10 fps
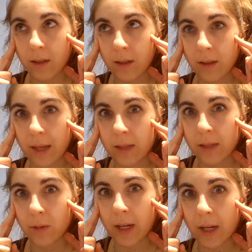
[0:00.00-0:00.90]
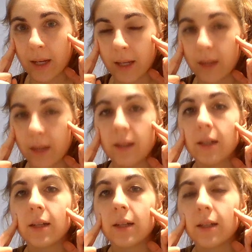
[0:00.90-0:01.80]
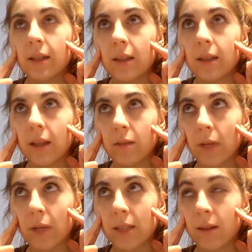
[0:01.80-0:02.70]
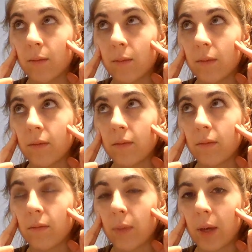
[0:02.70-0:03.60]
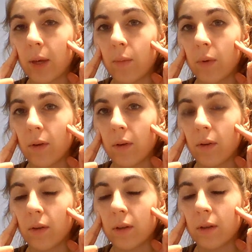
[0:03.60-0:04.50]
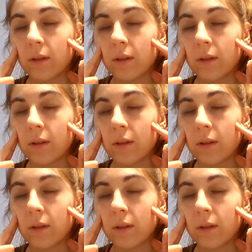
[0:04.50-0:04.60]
That's why some people